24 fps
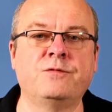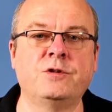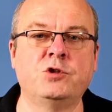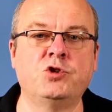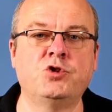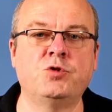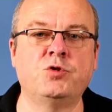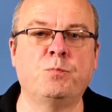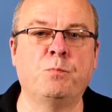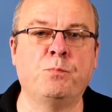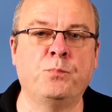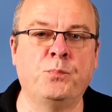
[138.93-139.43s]

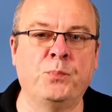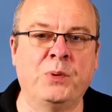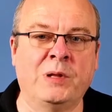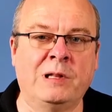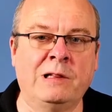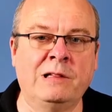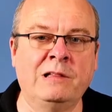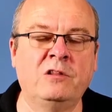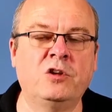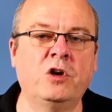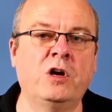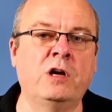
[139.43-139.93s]
which
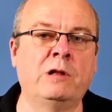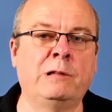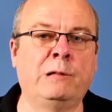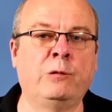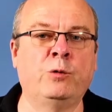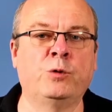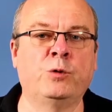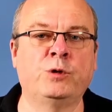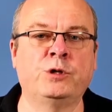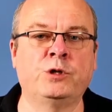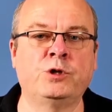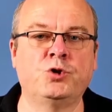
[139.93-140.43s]
build a
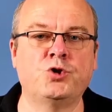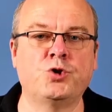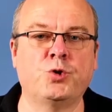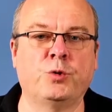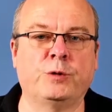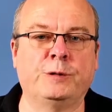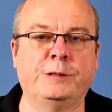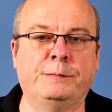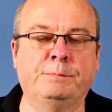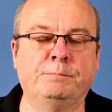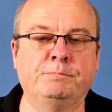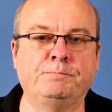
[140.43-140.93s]
learning
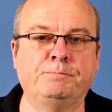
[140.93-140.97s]
journey.